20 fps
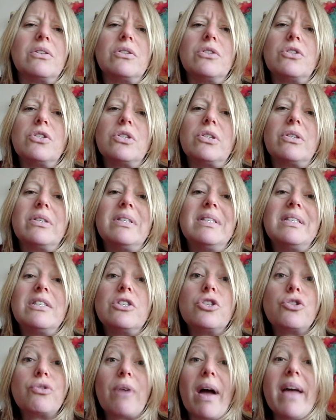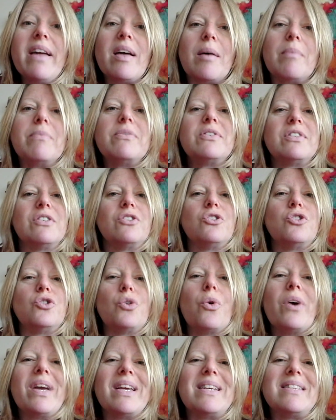concerns and triumphs and
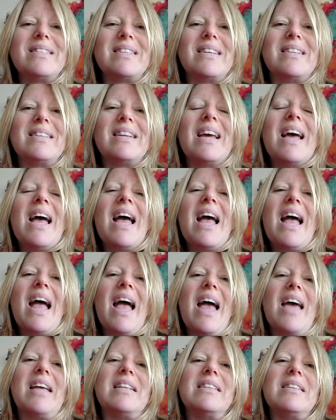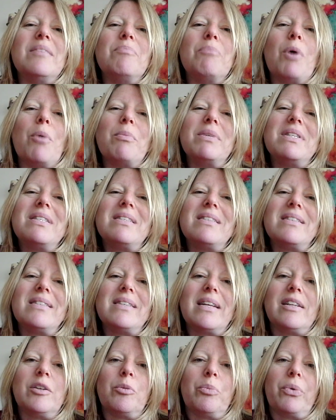joys and moments to
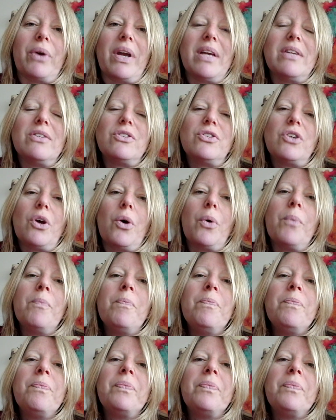celebrate. So